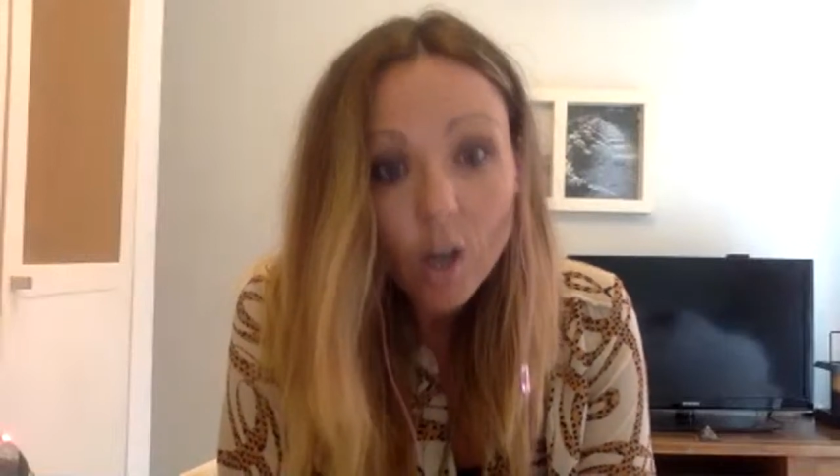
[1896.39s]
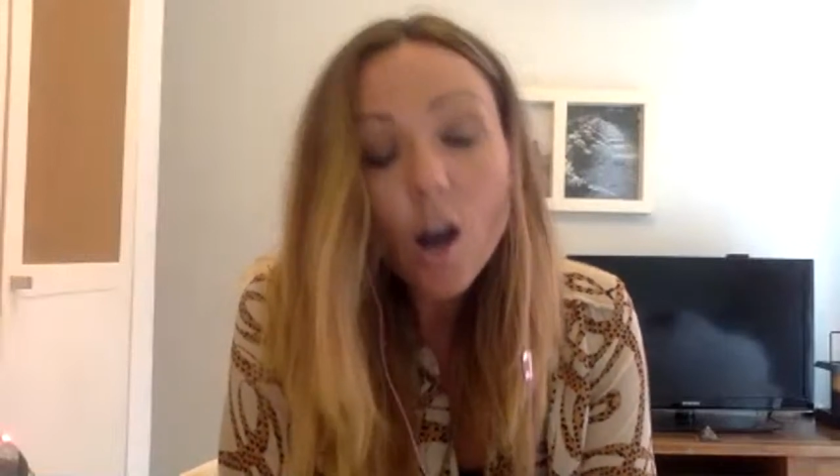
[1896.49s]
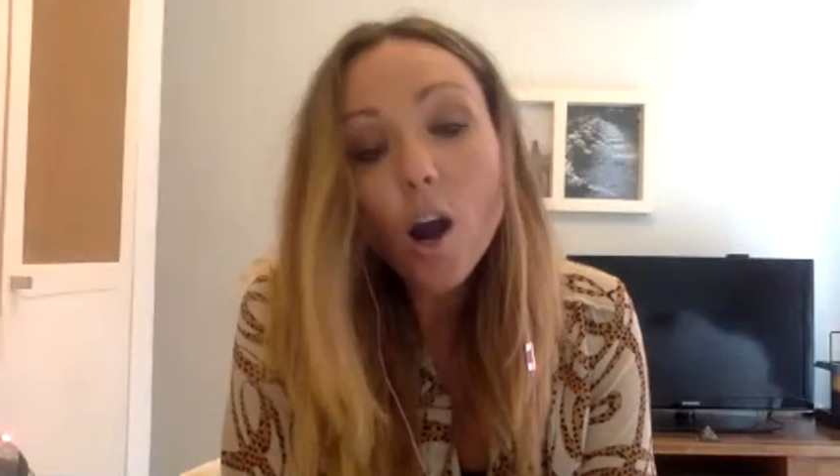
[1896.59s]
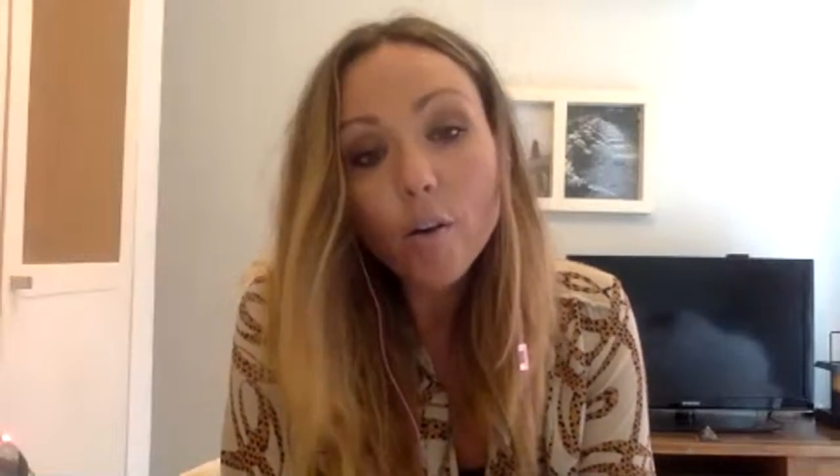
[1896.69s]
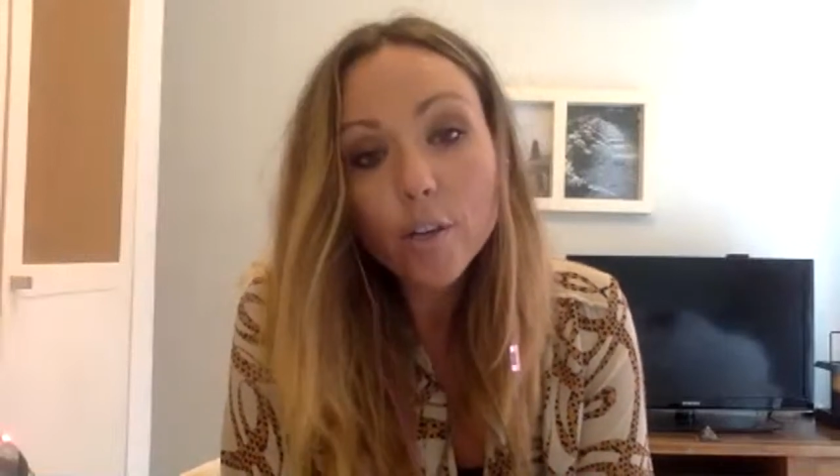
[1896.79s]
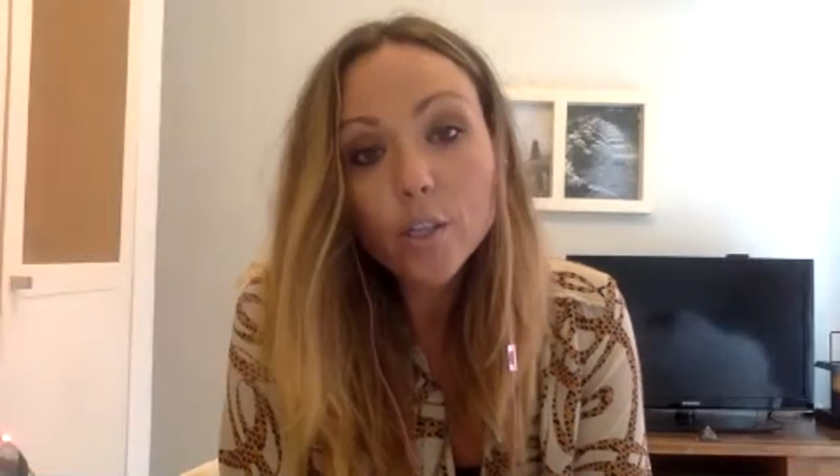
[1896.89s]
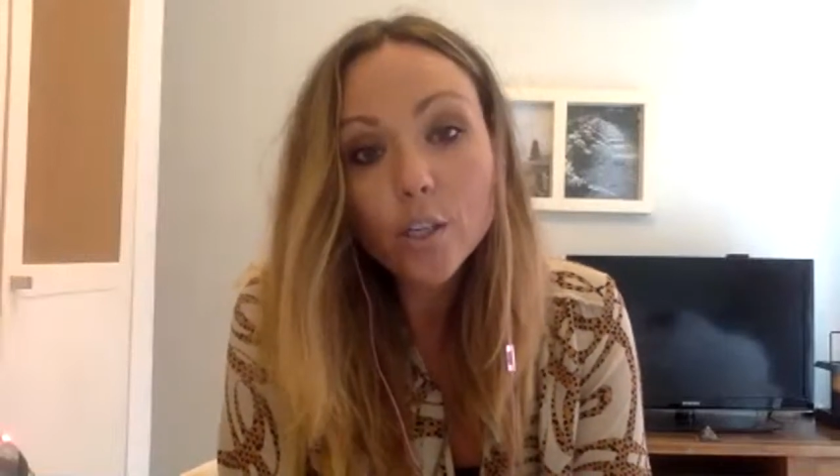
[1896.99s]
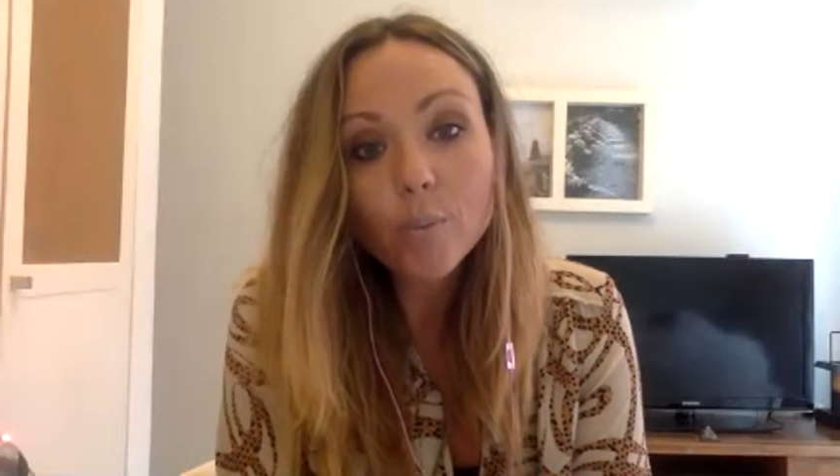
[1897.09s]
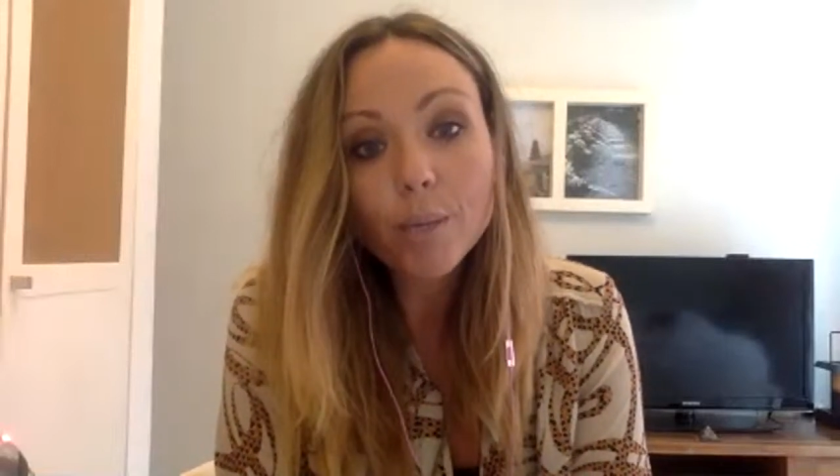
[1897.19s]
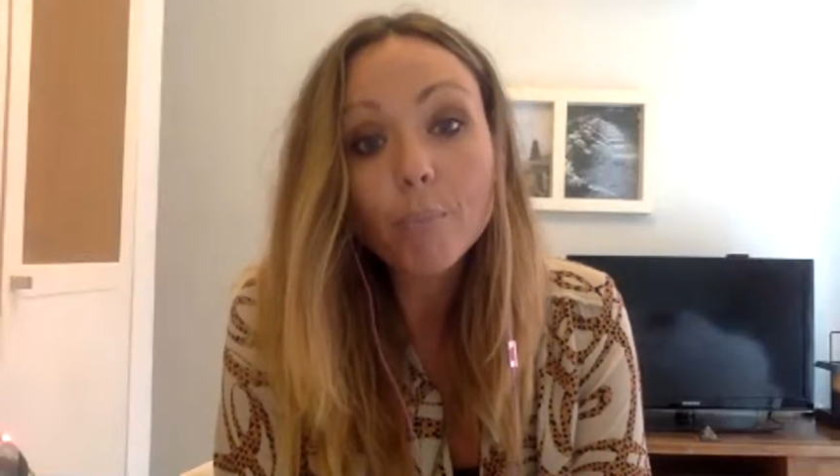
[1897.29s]
or are you
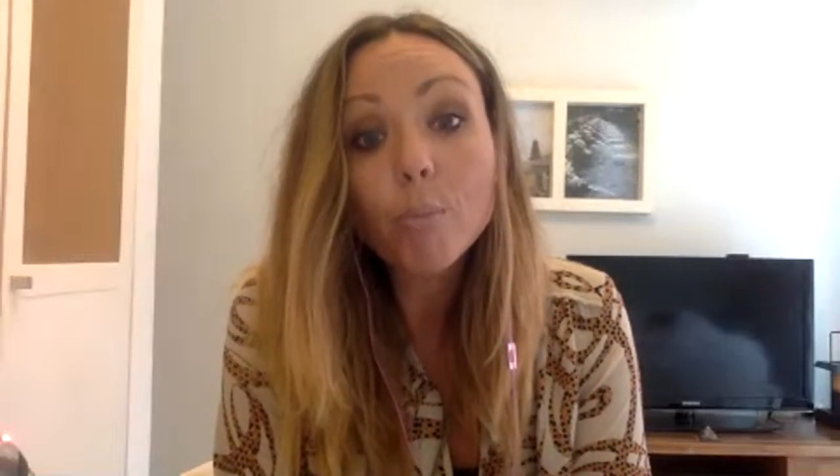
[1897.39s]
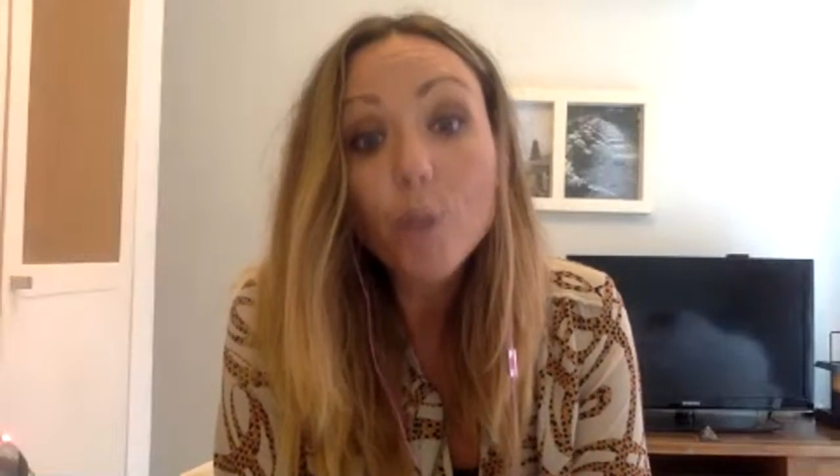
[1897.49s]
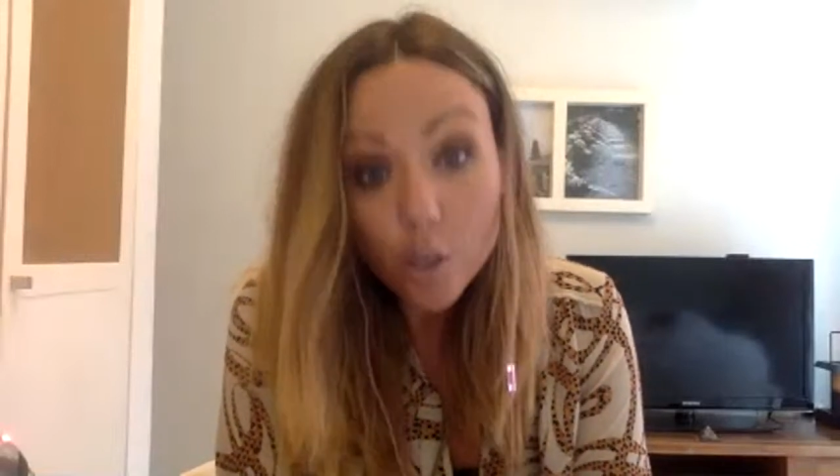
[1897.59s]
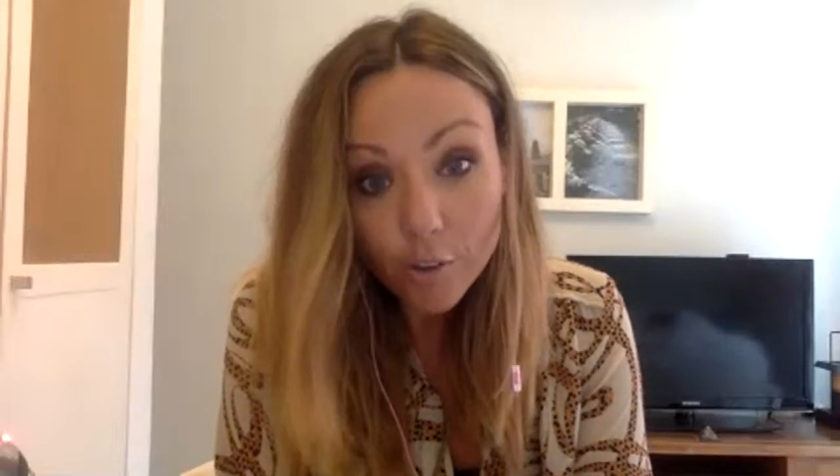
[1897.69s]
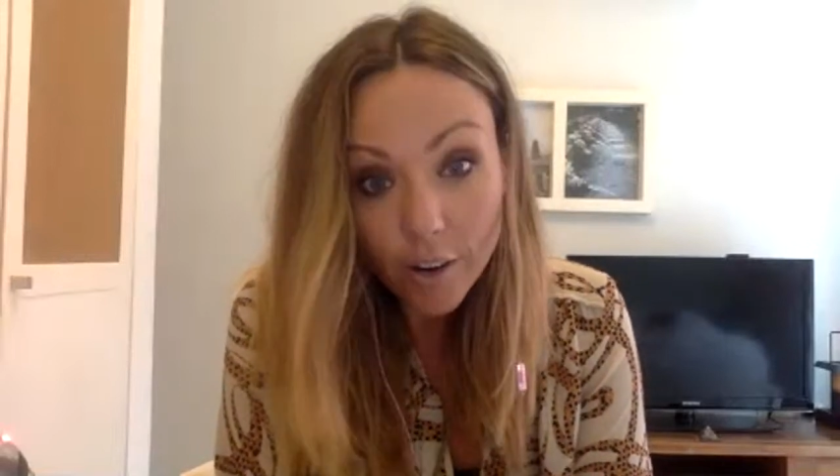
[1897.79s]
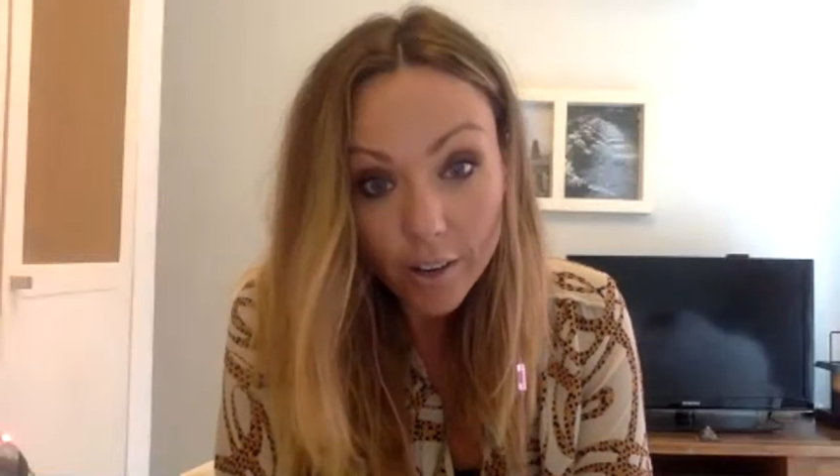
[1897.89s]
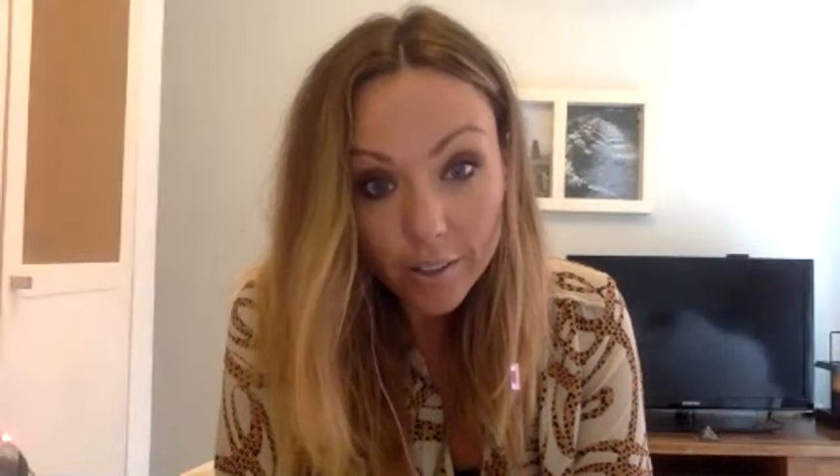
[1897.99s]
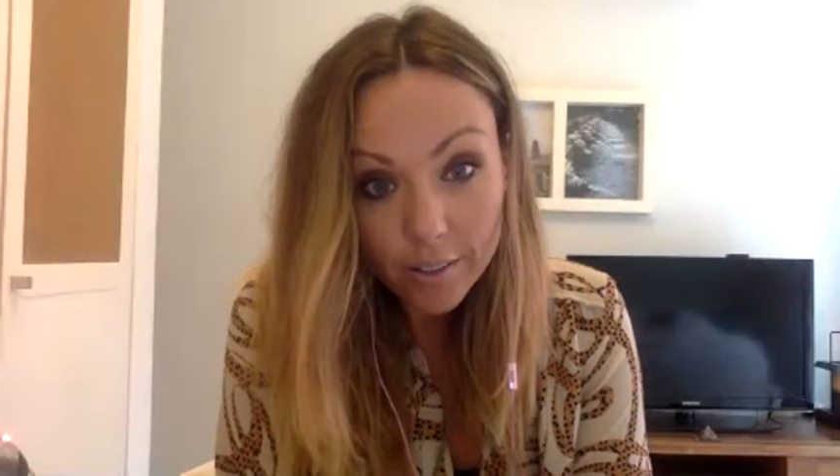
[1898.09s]
going to be a murderer?